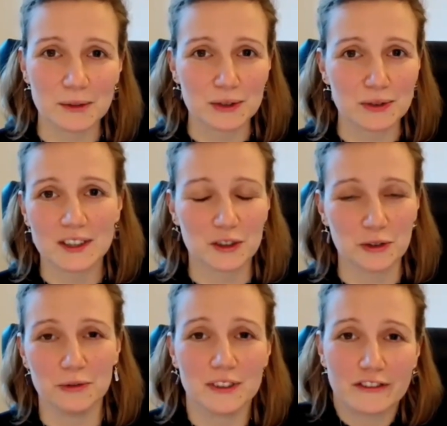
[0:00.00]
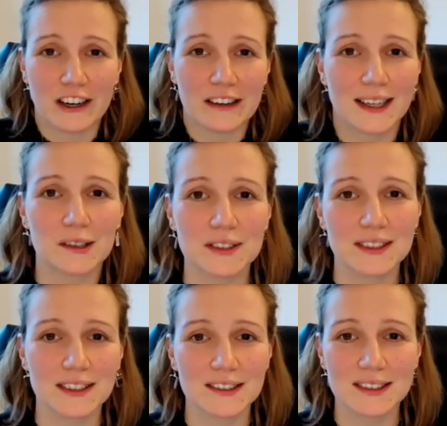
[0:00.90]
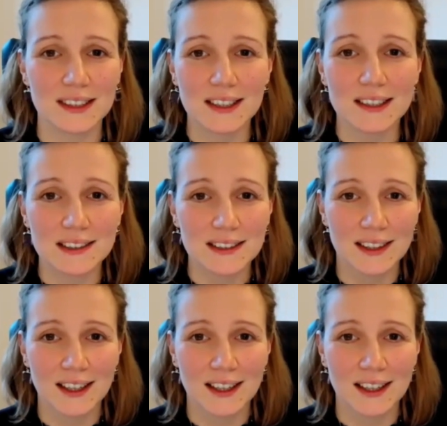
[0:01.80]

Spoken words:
between 2,000 and 5,000 deals a year,